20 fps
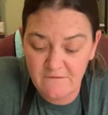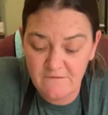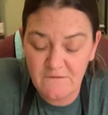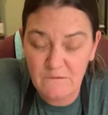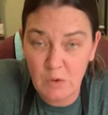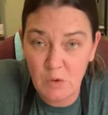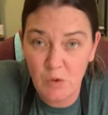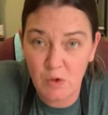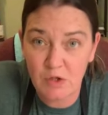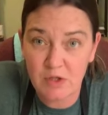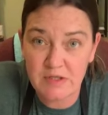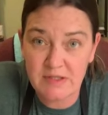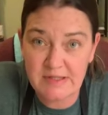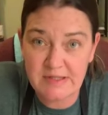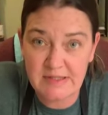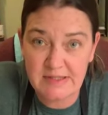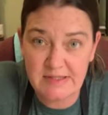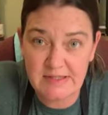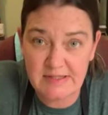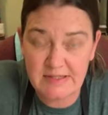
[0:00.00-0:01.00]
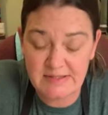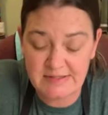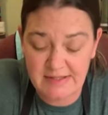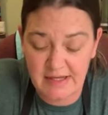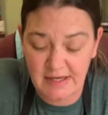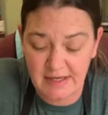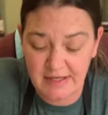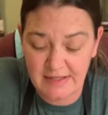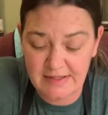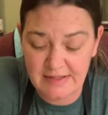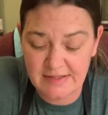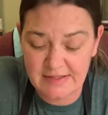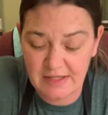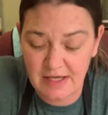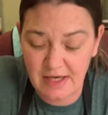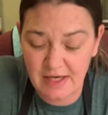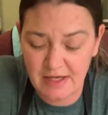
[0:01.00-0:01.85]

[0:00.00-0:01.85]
for 60 seconds.